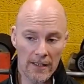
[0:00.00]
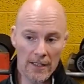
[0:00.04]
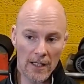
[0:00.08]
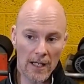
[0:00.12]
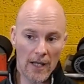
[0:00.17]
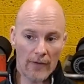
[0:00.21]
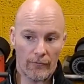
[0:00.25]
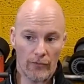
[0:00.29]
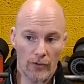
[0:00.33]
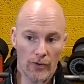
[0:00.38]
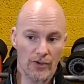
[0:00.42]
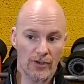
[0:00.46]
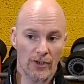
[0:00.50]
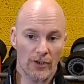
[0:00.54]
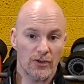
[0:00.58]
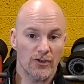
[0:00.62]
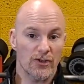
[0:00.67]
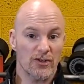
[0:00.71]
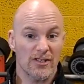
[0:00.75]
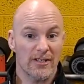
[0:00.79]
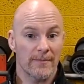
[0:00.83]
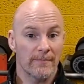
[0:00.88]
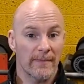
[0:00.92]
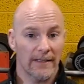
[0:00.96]
if you're using it
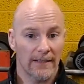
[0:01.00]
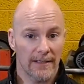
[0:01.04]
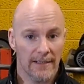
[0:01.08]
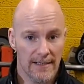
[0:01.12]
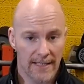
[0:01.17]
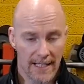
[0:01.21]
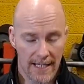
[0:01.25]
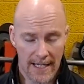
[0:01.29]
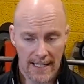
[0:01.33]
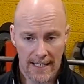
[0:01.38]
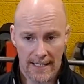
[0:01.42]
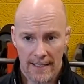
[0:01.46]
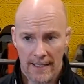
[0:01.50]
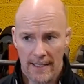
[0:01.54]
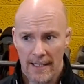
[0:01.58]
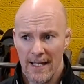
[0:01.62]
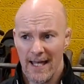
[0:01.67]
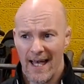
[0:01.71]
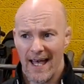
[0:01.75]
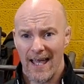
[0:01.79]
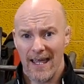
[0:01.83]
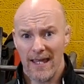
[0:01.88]
just in the middle of the day,